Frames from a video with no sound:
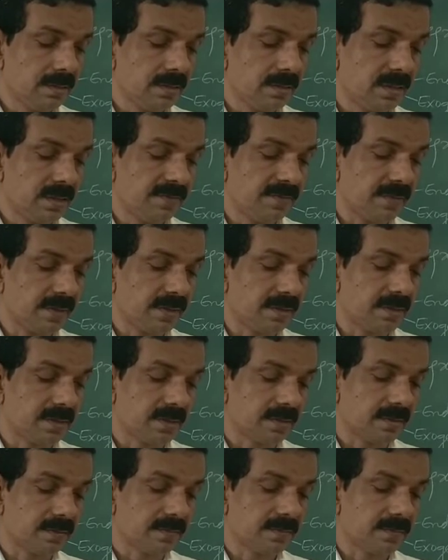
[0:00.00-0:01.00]
differencing.
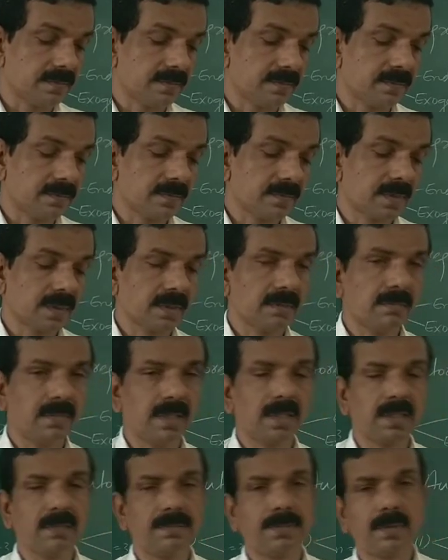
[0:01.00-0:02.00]

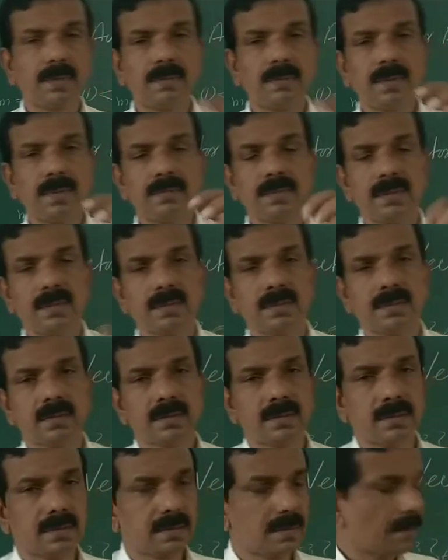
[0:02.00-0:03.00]
But a problem
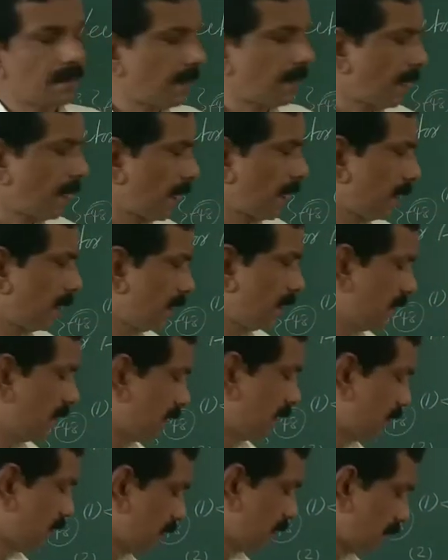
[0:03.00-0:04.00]
is,
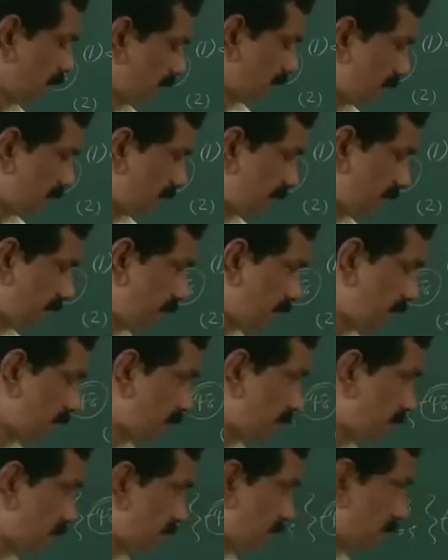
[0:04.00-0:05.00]
if you are
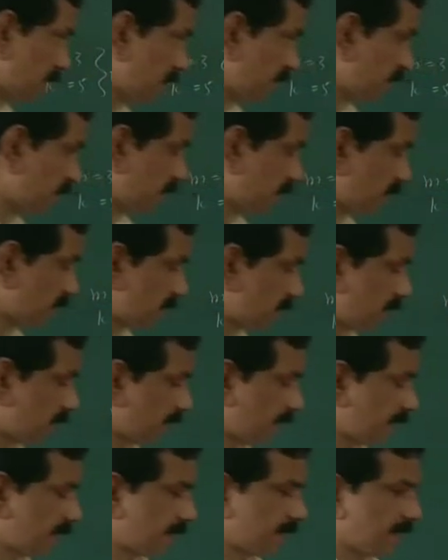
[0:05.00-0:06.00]
using differential
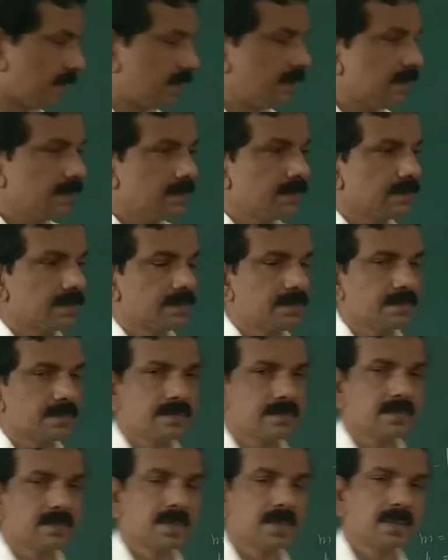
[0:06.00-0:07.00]
data,
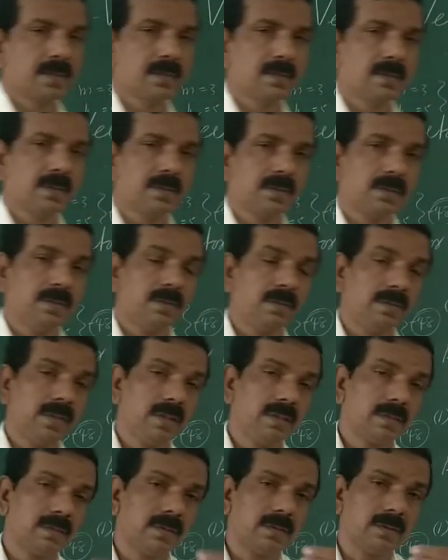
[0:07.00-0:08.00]
you
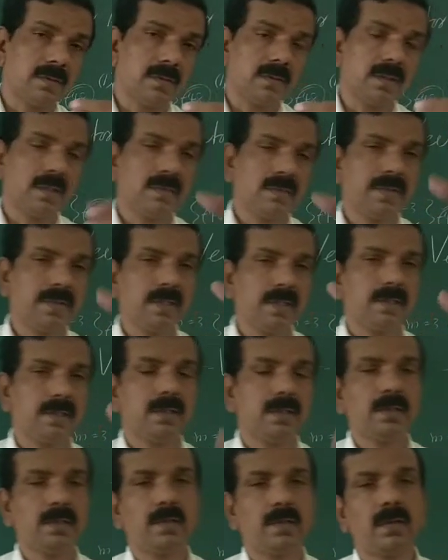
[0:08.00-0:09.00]
will throw away
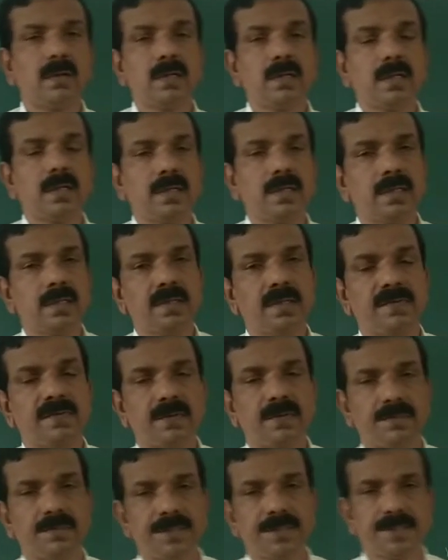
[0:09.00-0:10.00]
long-run
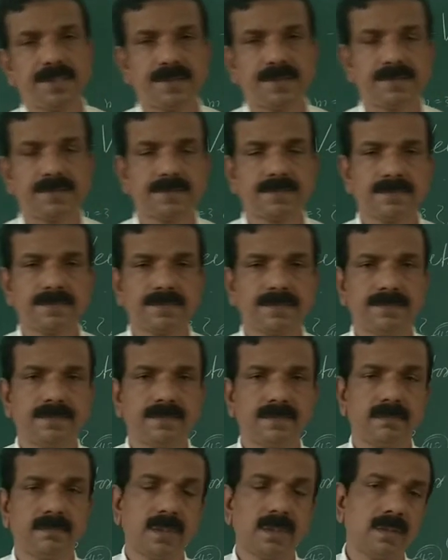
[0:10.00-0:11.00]
information,
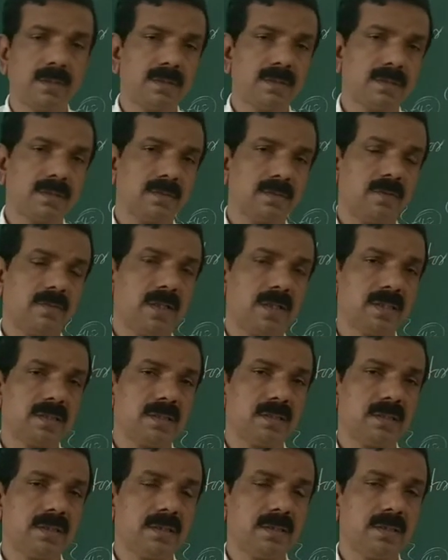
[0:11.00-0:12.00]
because once
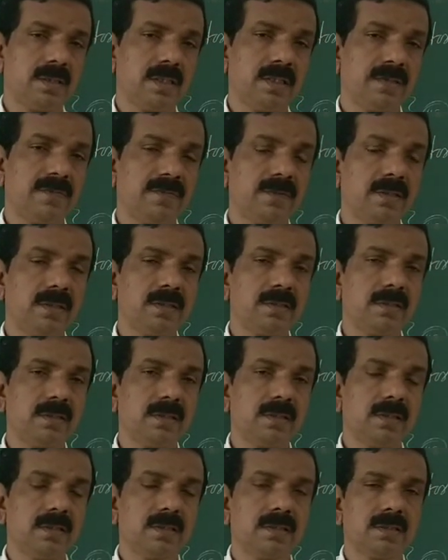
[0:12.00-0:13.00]
the differencing
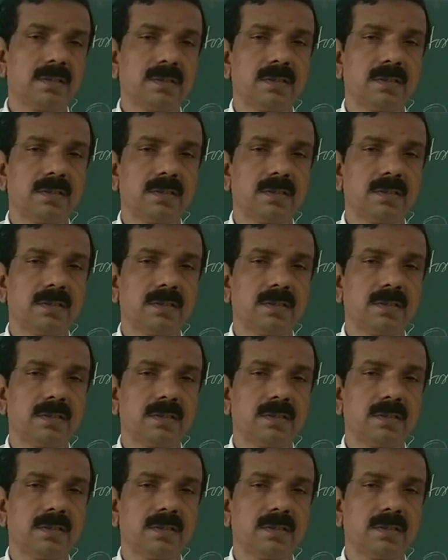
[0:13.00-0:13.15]
is